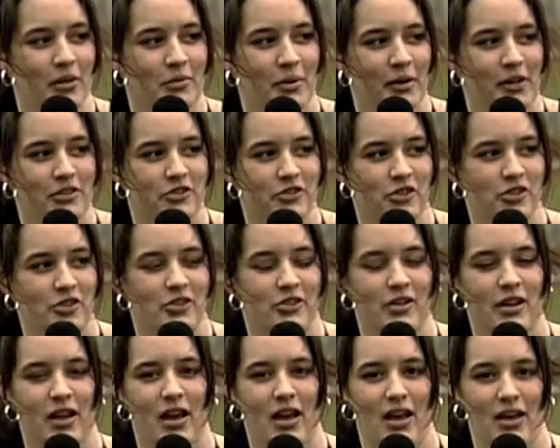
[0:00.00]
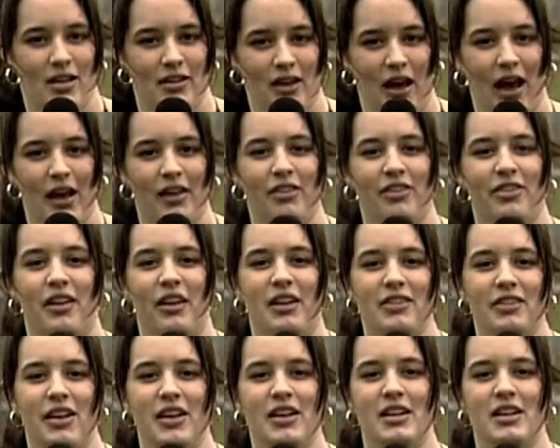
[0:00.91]
pitchers. I
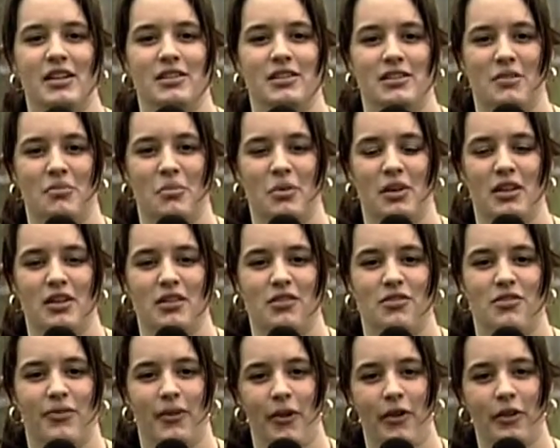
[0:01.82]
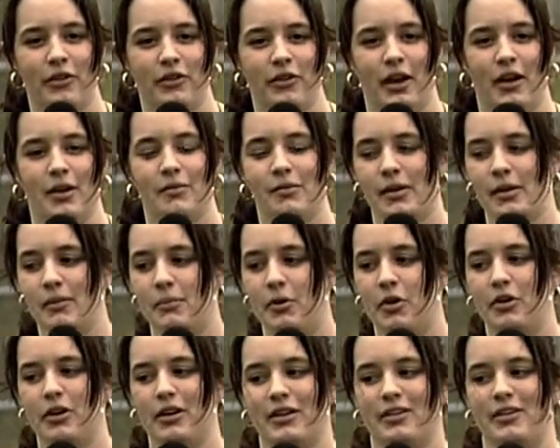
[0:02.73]
think they need to really just focus on
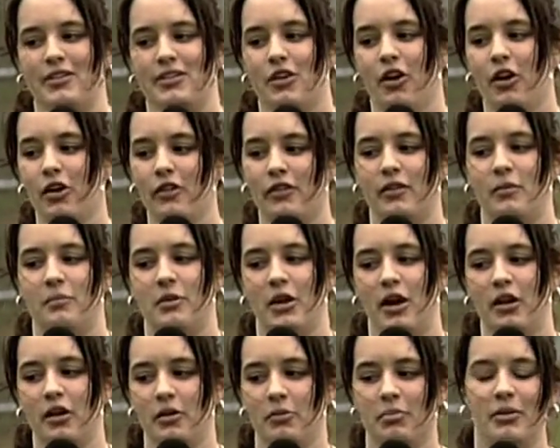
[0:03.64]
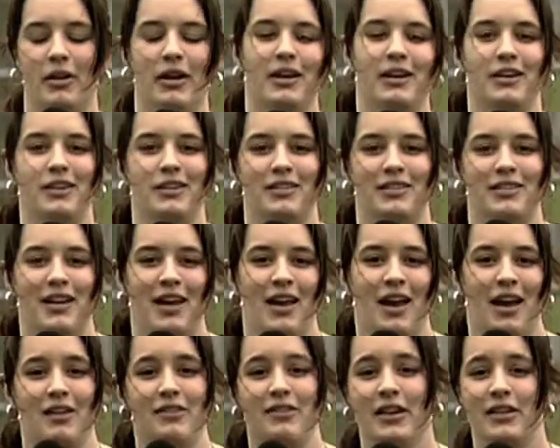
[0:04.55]
rebuilding, start some younger players,
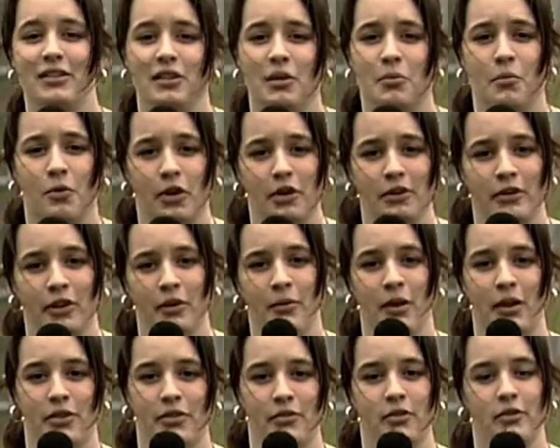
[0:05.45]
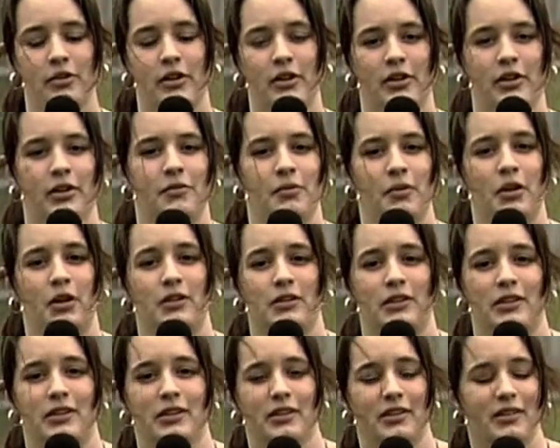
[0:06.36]
and let them work their way through their
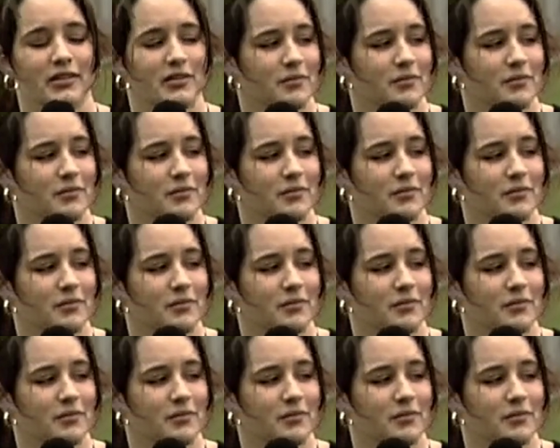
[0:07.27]
difficulties.